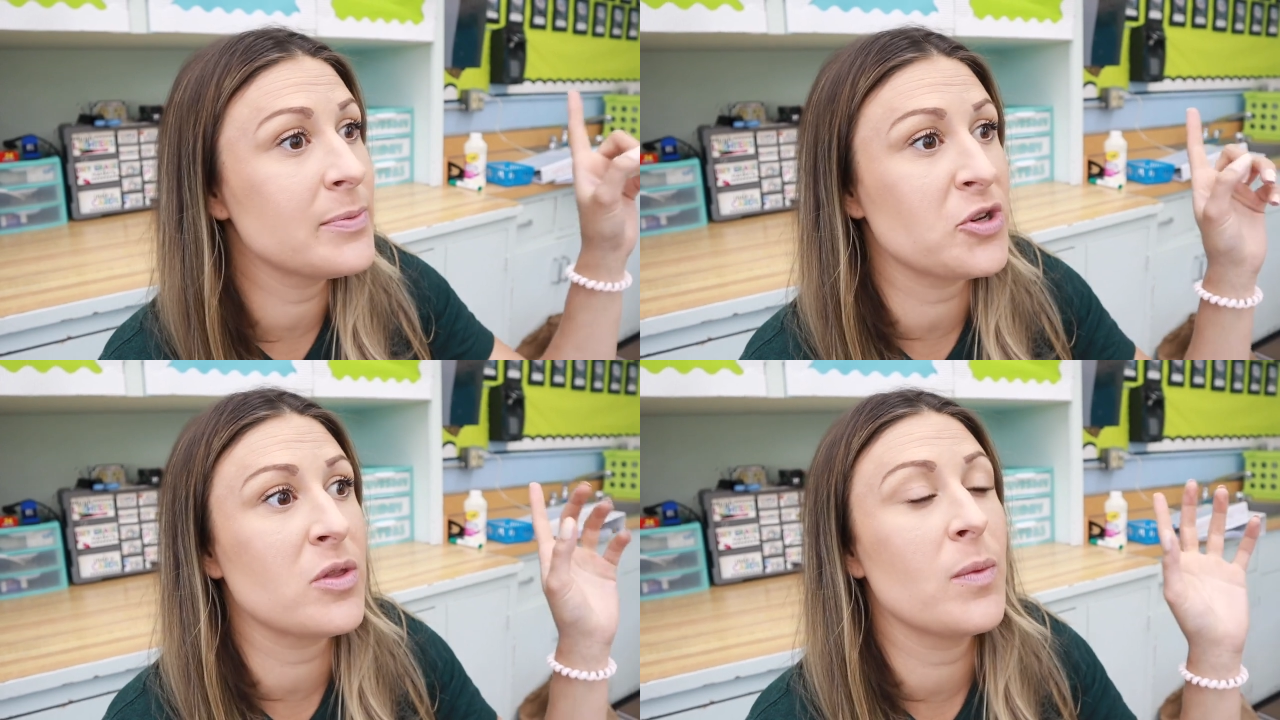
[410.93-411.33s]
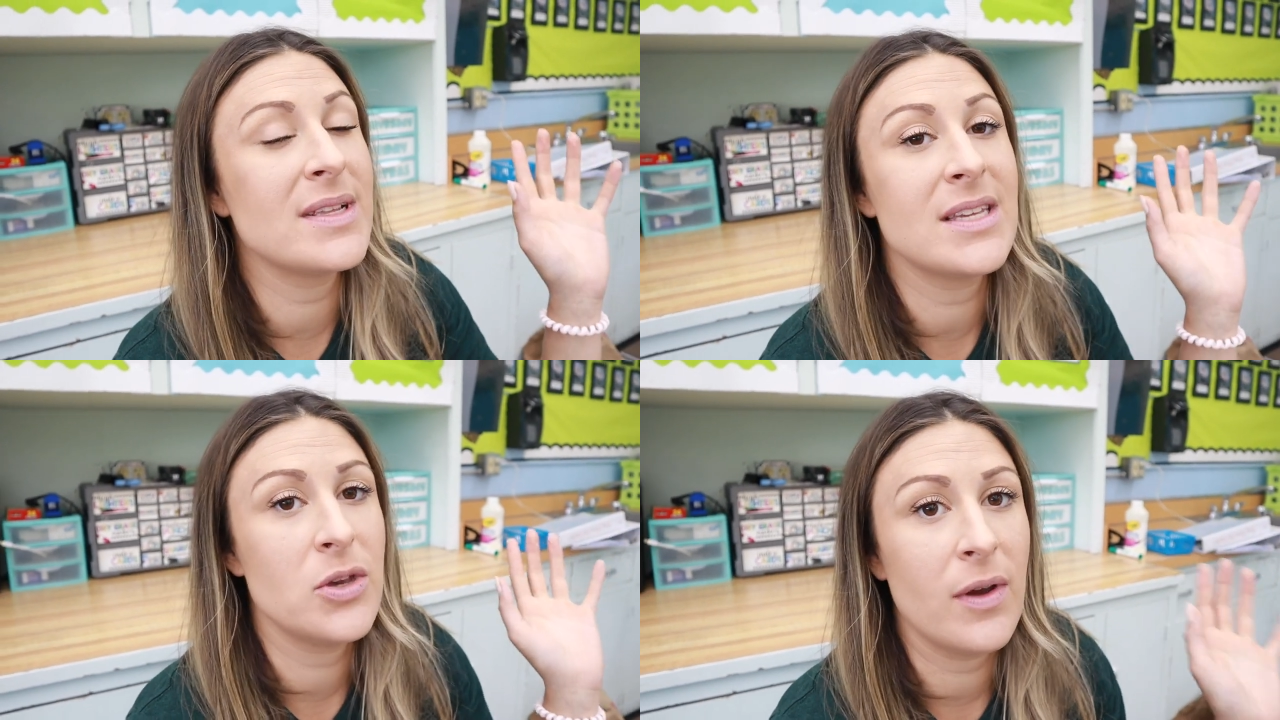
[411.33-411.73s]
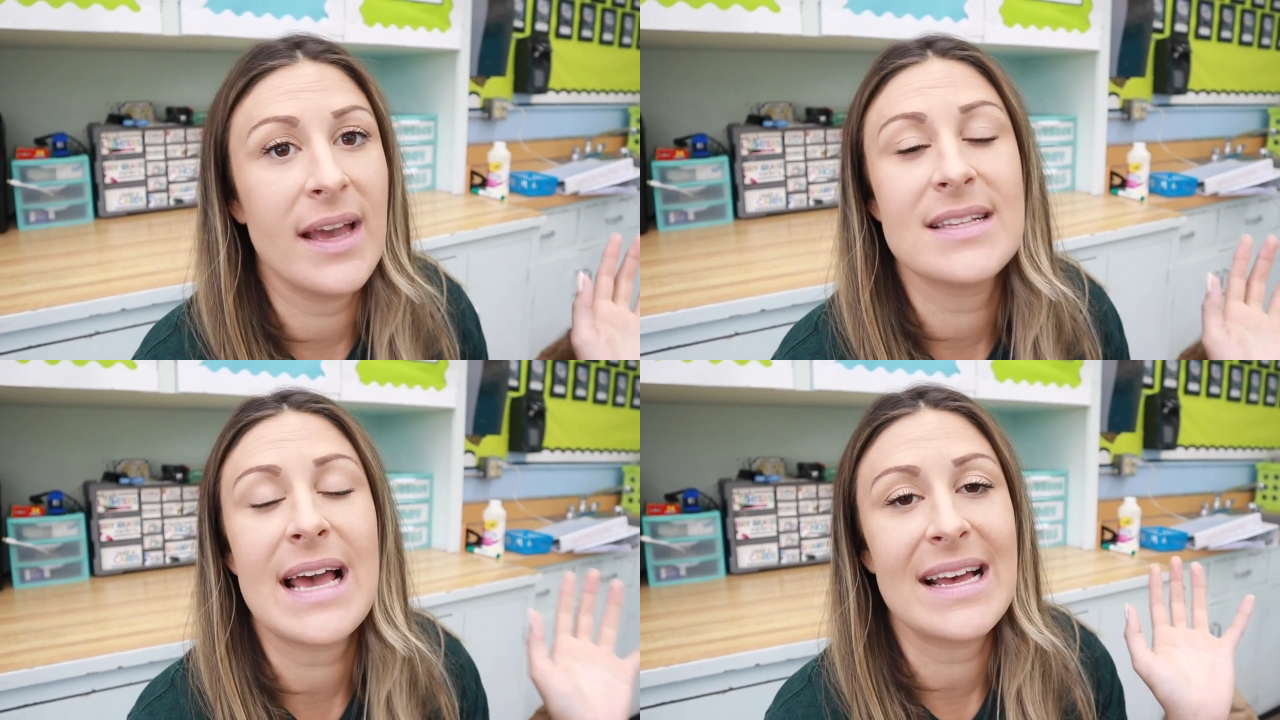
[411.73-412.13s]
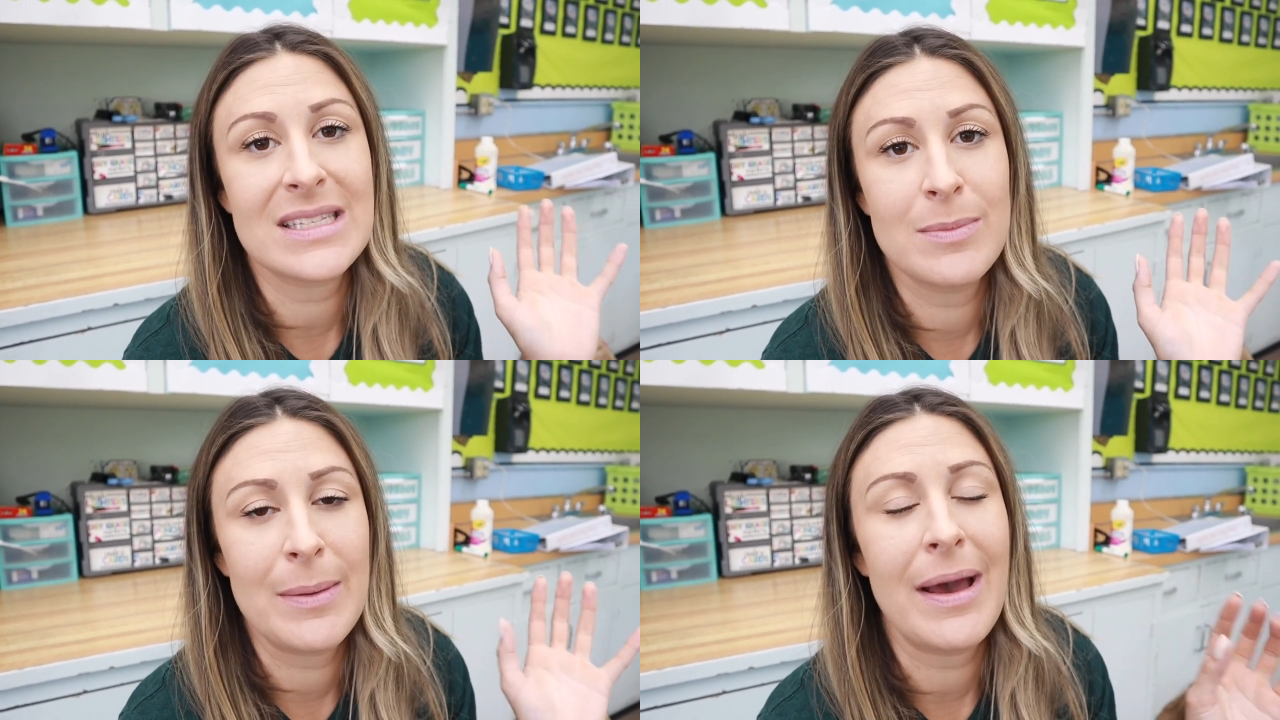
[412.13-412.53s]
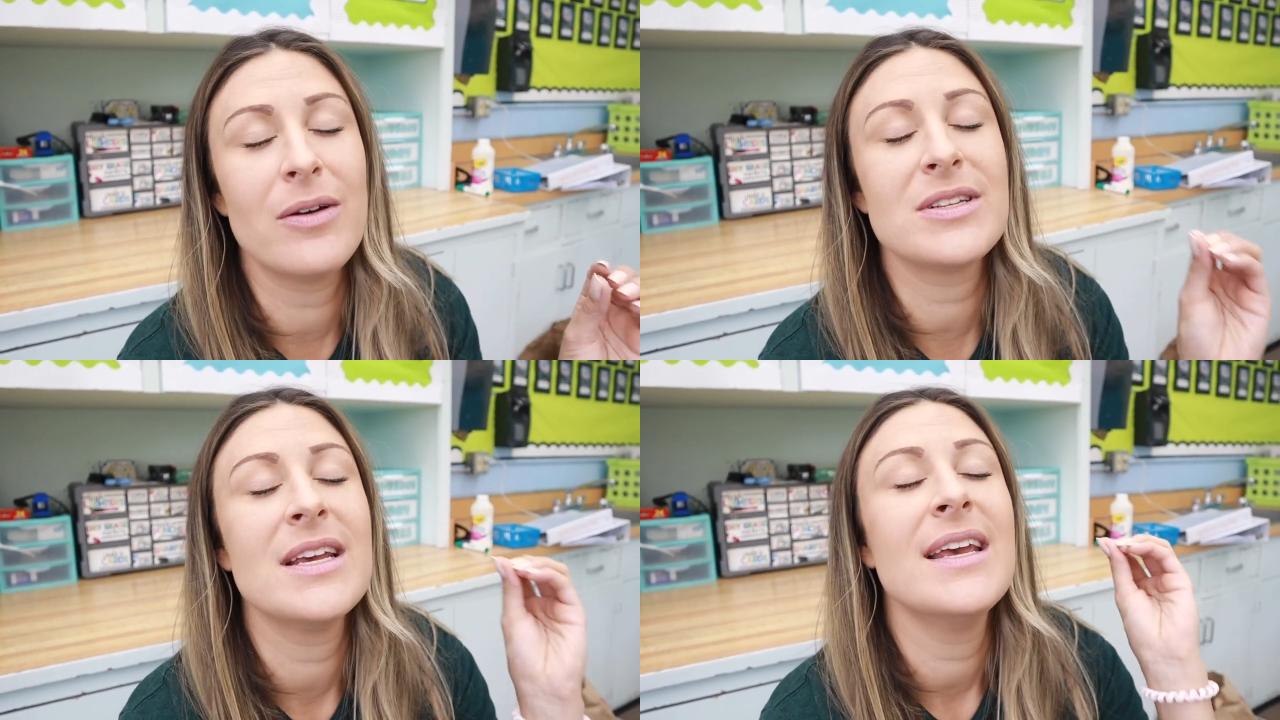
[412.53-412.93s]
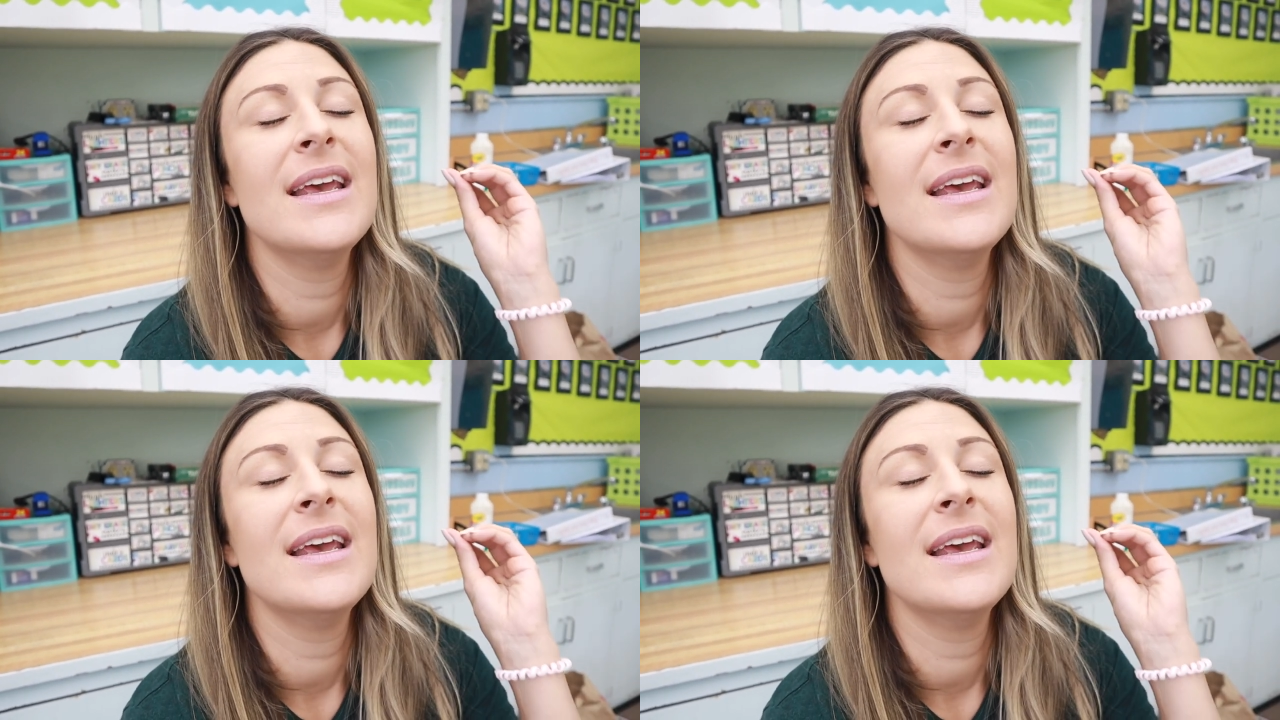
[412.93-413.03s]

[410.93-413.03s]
which are the ones that you guys ask me about